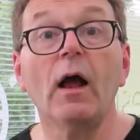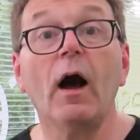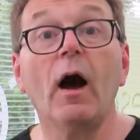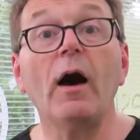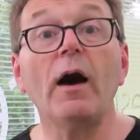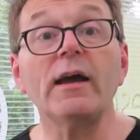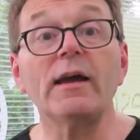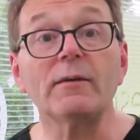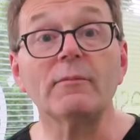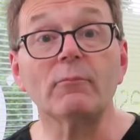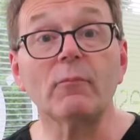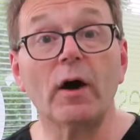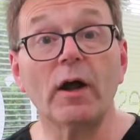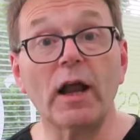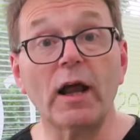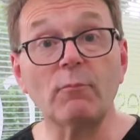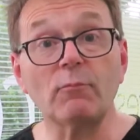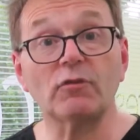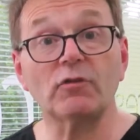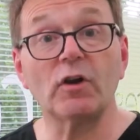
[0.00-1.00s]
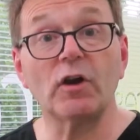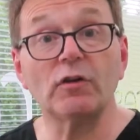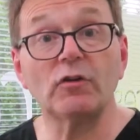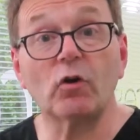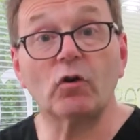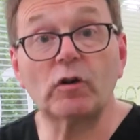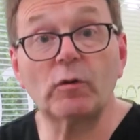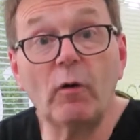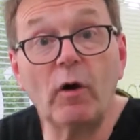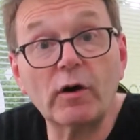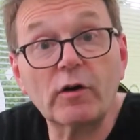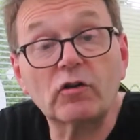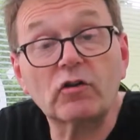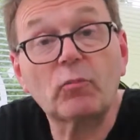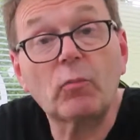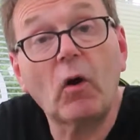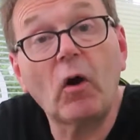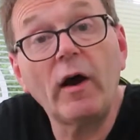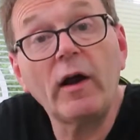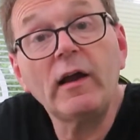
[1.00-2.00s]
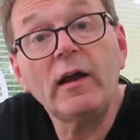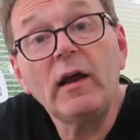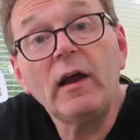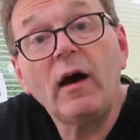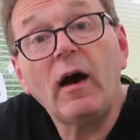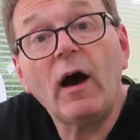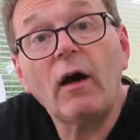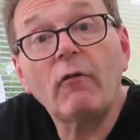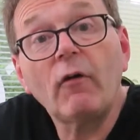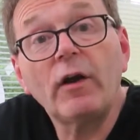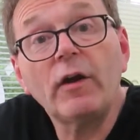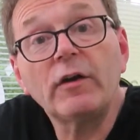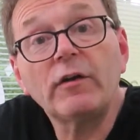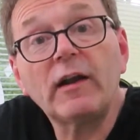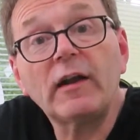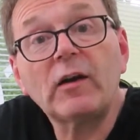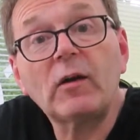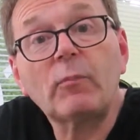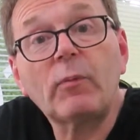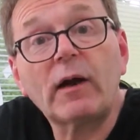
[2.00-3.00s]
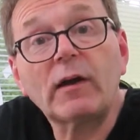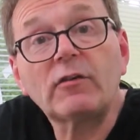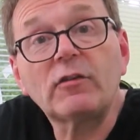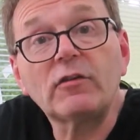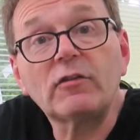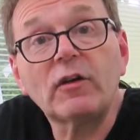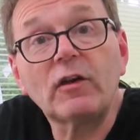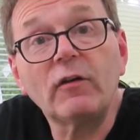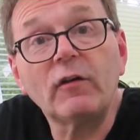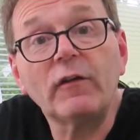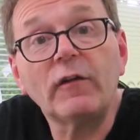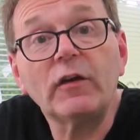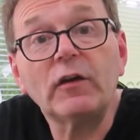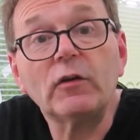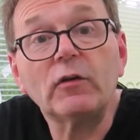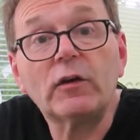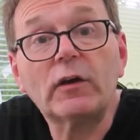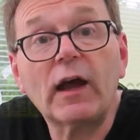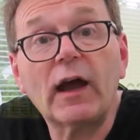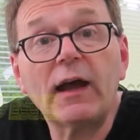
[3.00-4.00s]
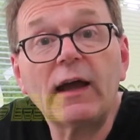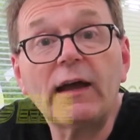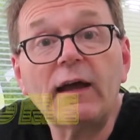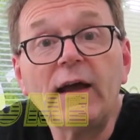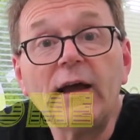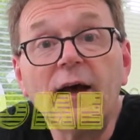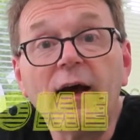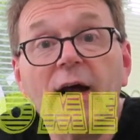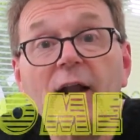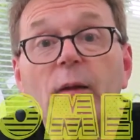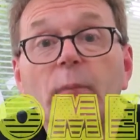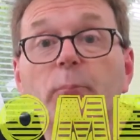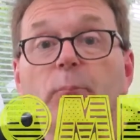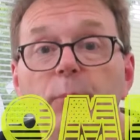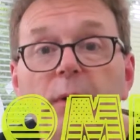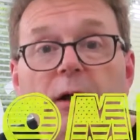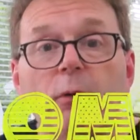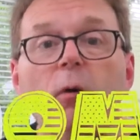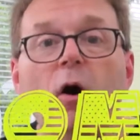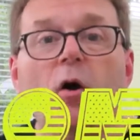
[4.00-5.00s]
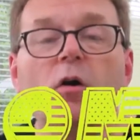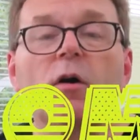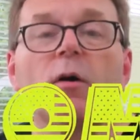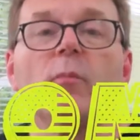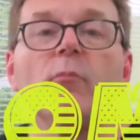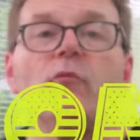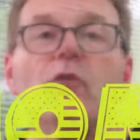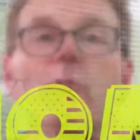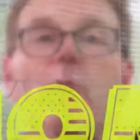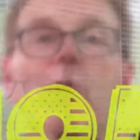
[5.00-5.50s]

Hi, my name's Dr. Marcus Spry. I run a dental practice here in the UK, and a big welcome to